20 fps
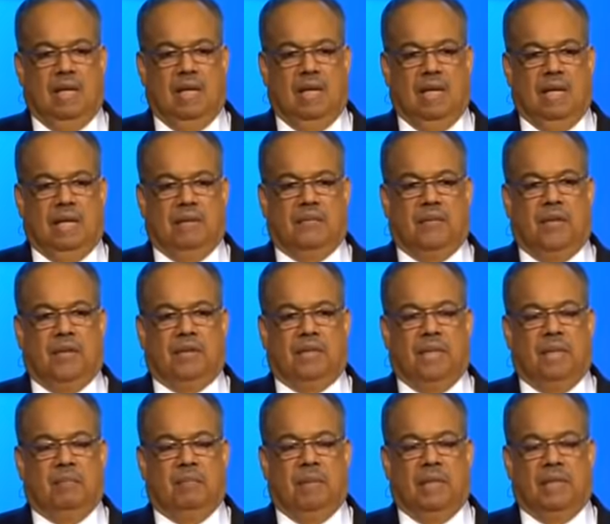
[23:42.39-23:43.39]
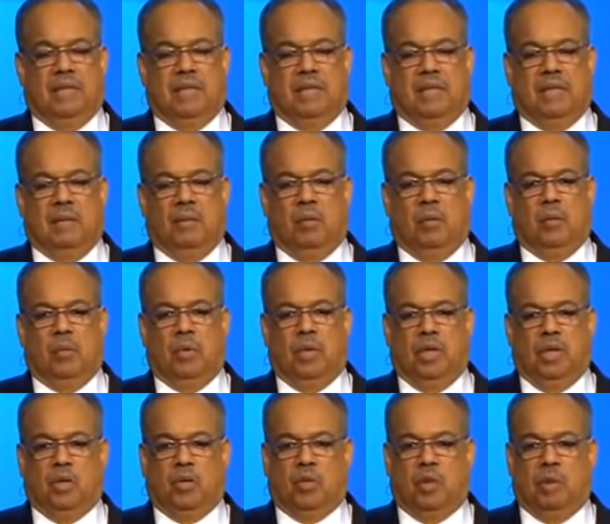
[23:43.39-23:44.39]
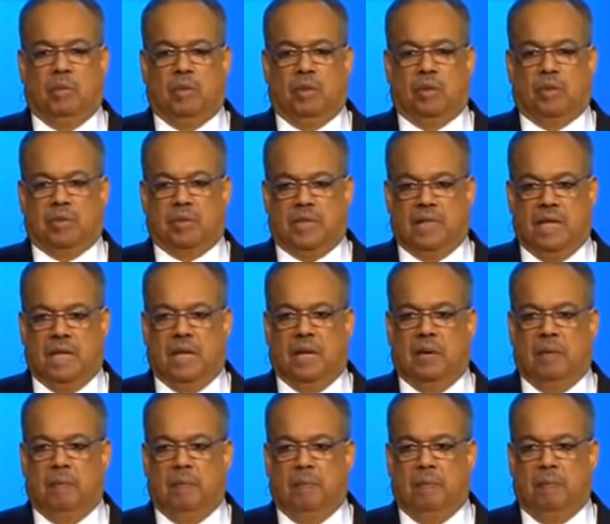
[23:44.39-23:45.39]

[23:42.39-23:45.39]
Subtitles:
And I thought that meant that there were real criminals there.